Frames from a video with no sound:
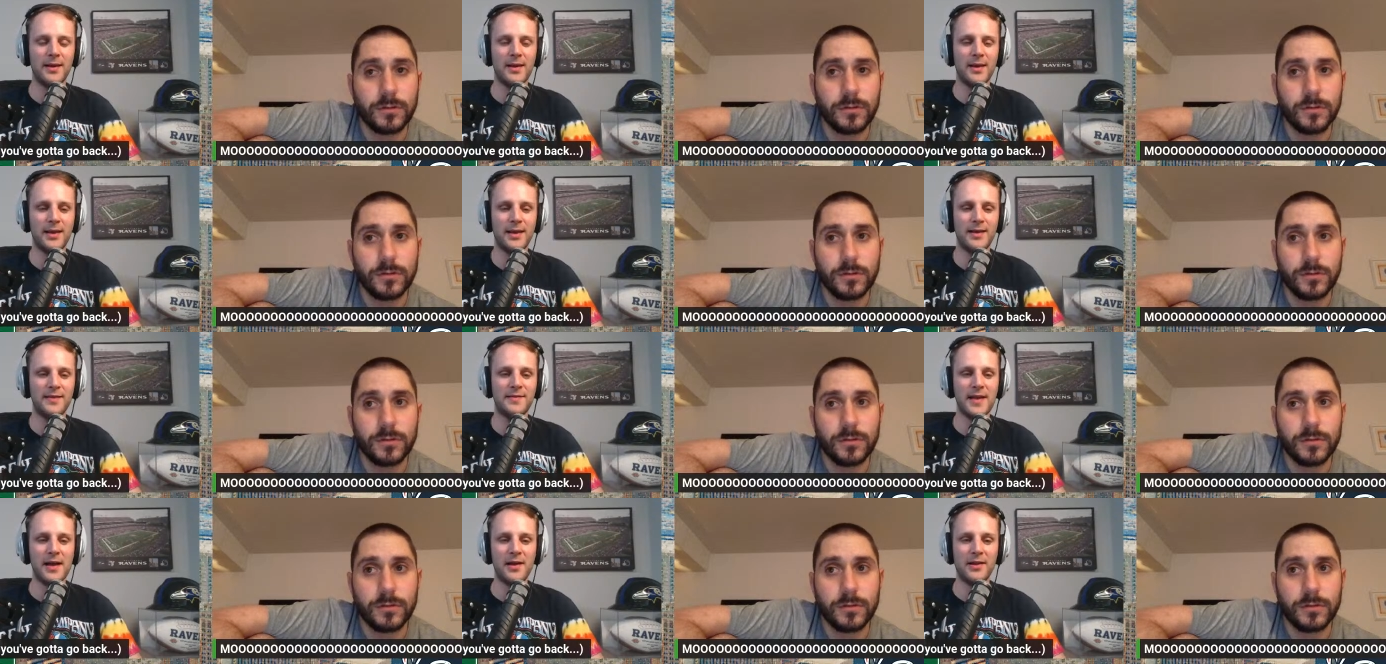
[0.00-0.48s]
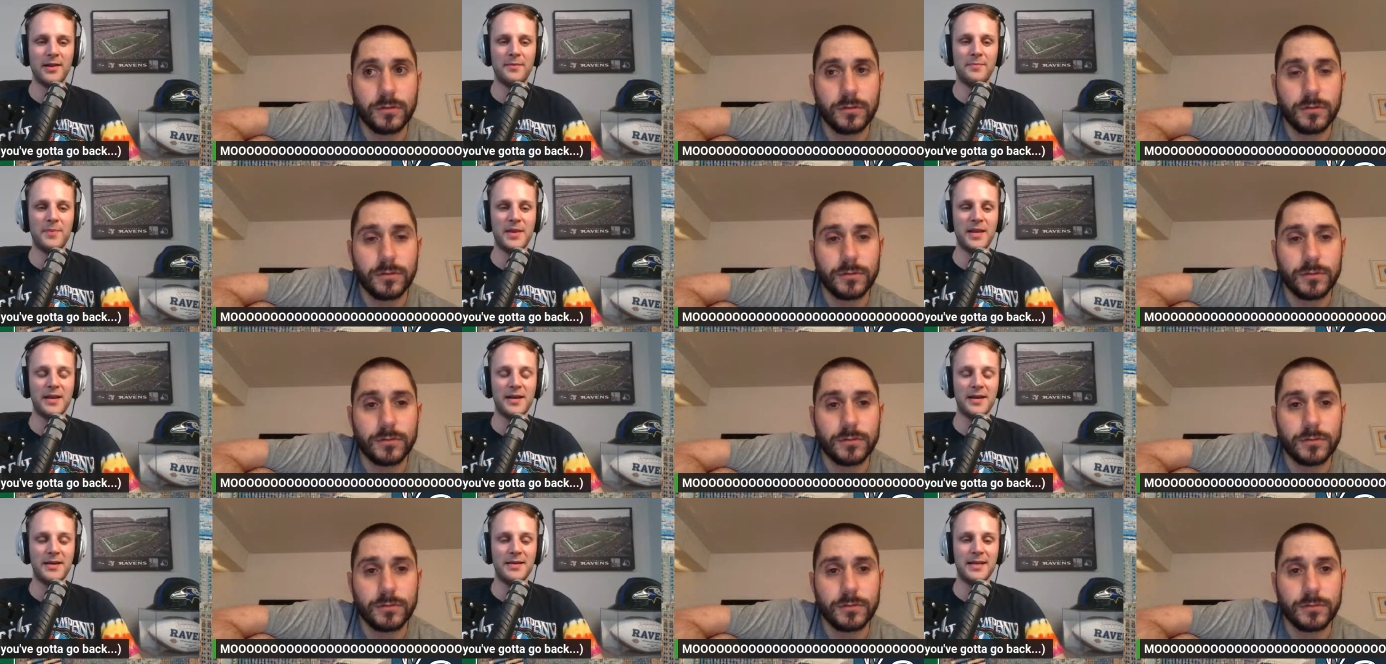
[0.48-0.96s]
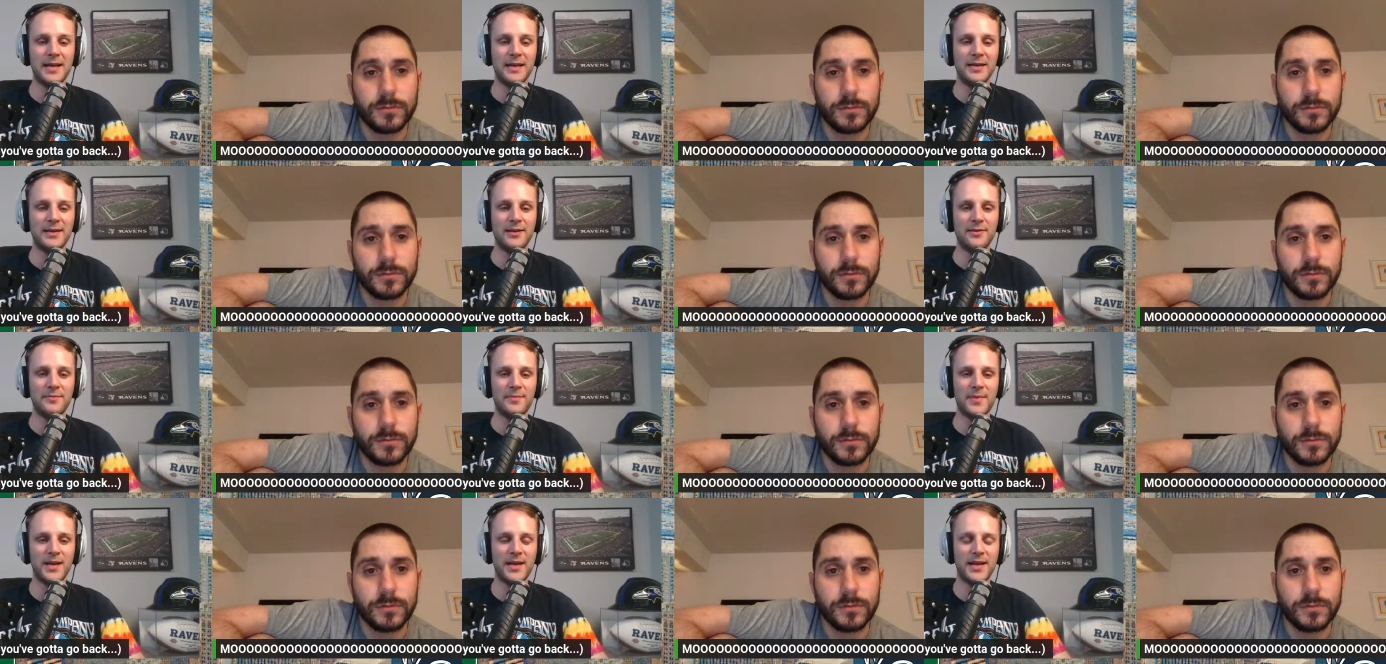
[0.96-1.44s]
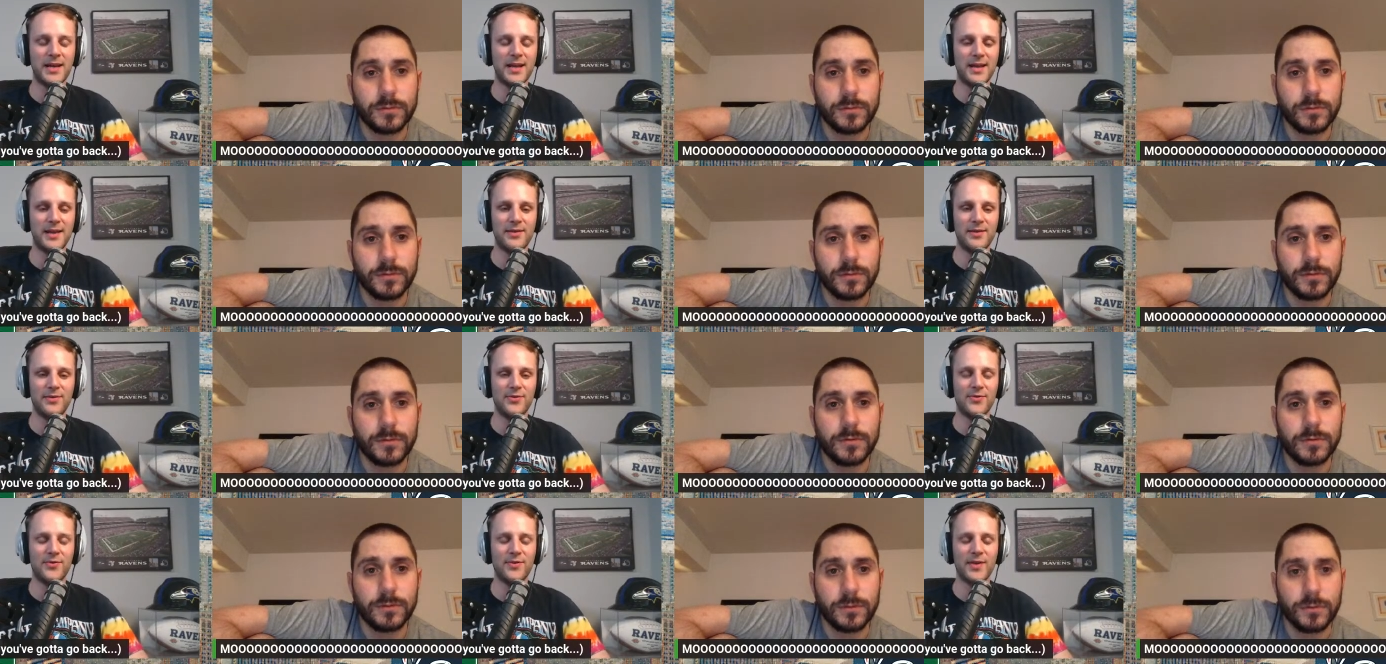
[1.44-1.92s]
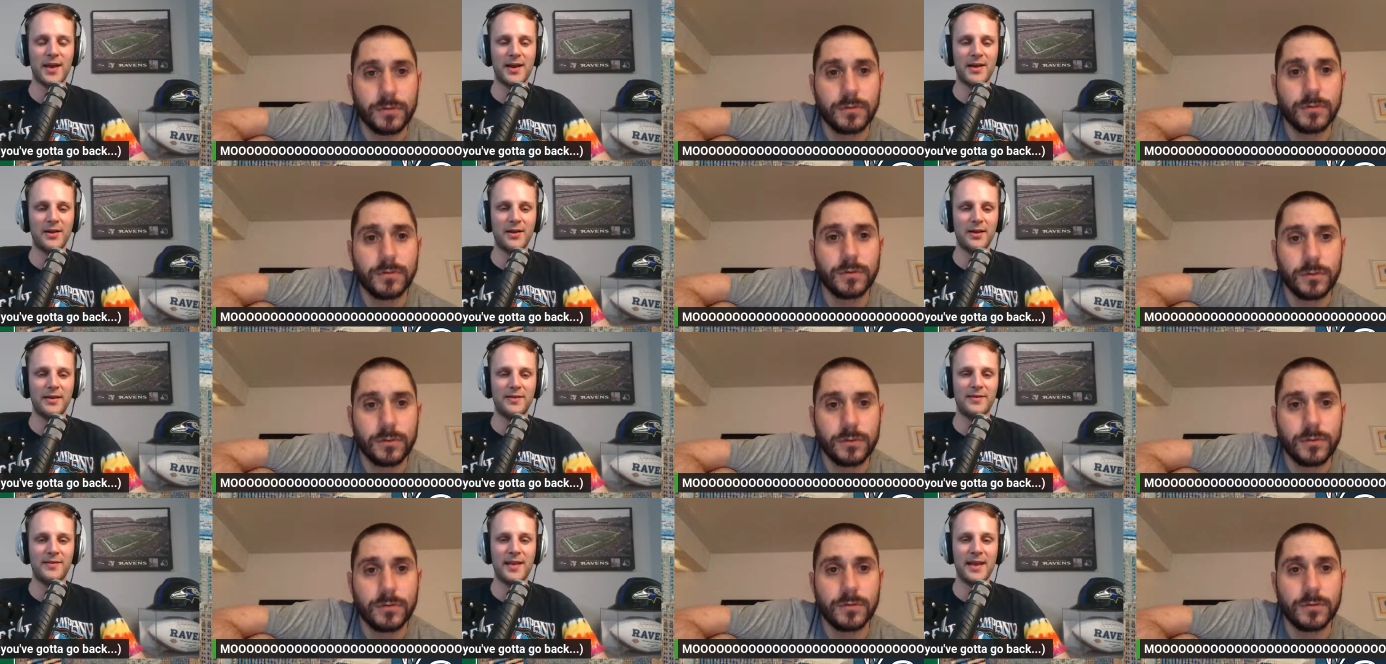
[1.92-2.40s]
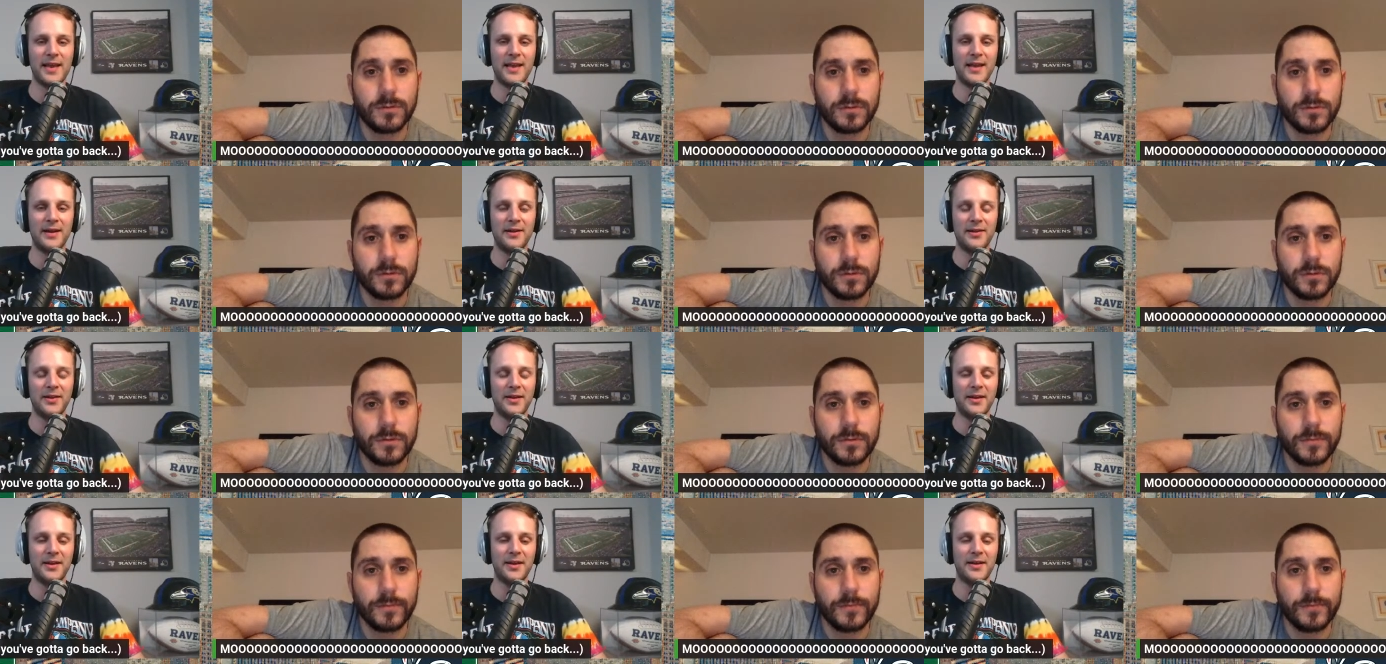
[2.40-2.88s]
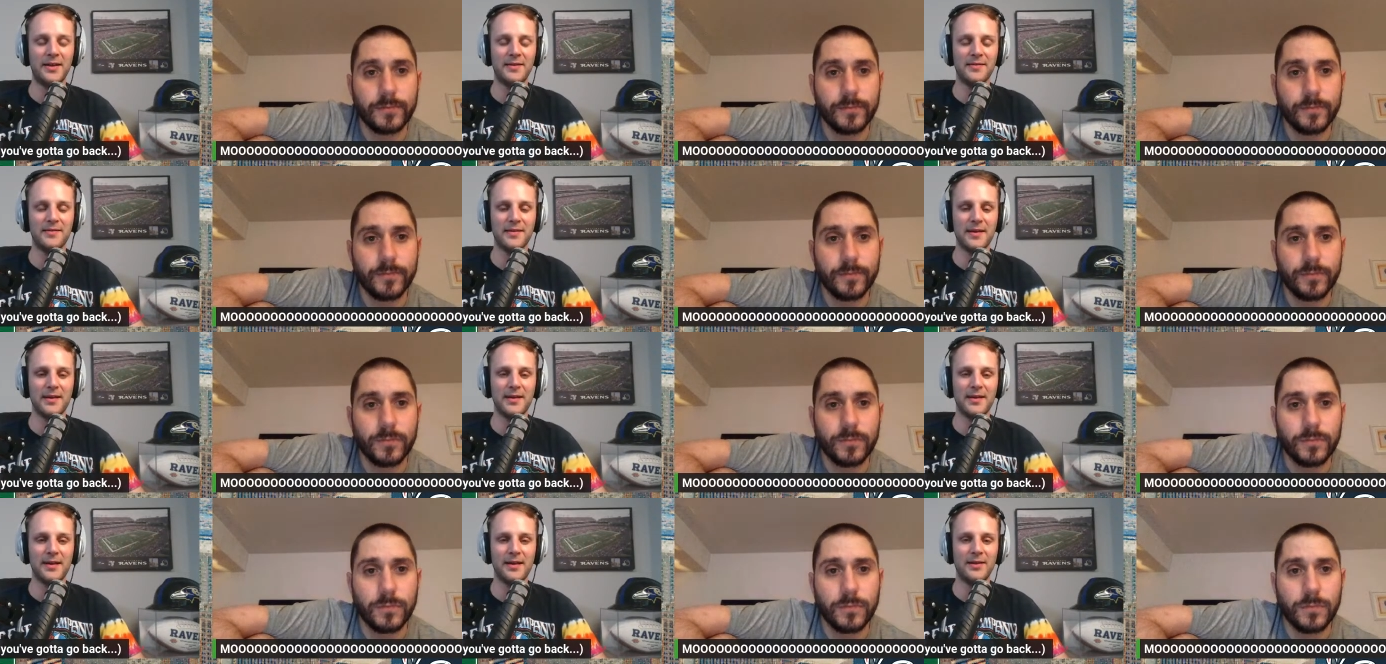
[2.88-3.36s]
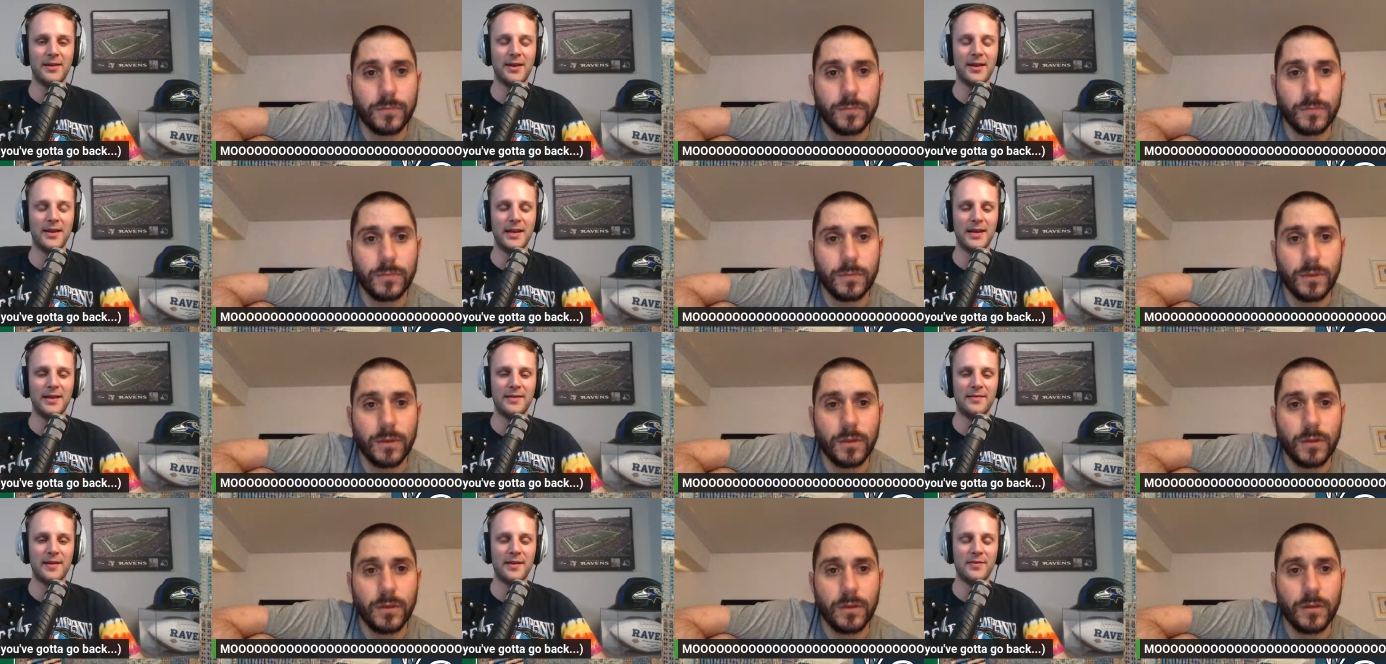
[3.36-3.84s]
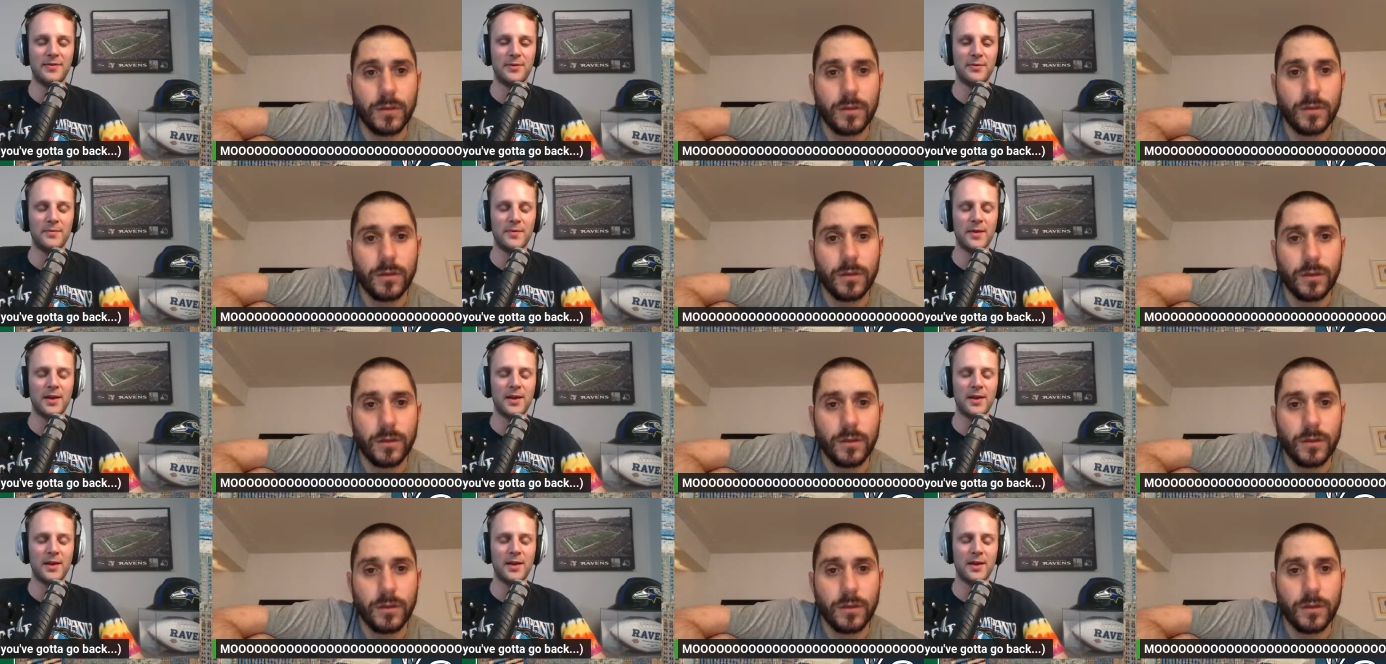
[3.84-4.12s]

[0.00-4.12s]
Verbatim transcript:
Speaker 1: he's not like being a dick to the media. He's just kind of like saying it like it is. I, I like it. He's got the